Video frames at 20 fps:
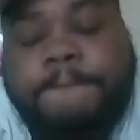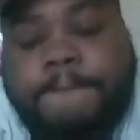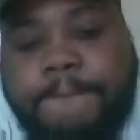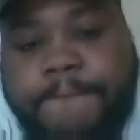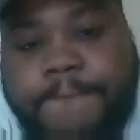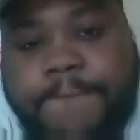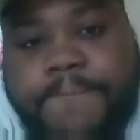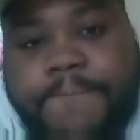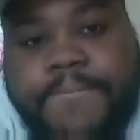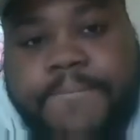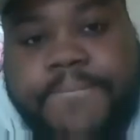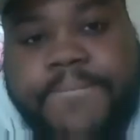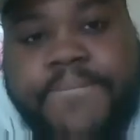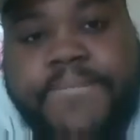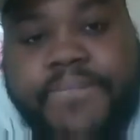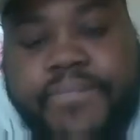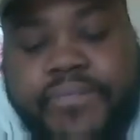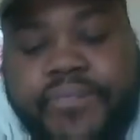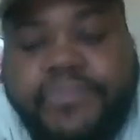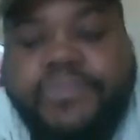You know, they
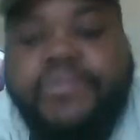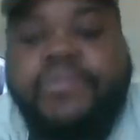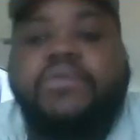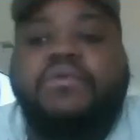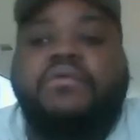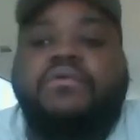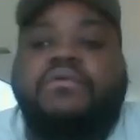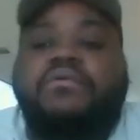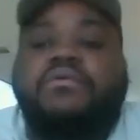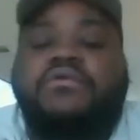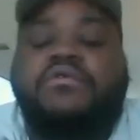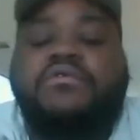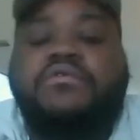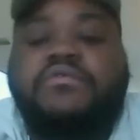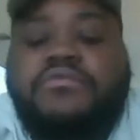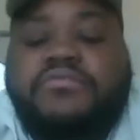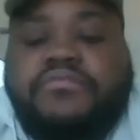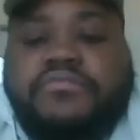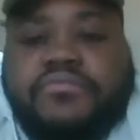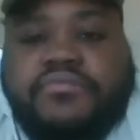still had
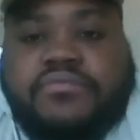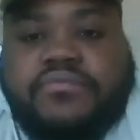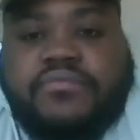one of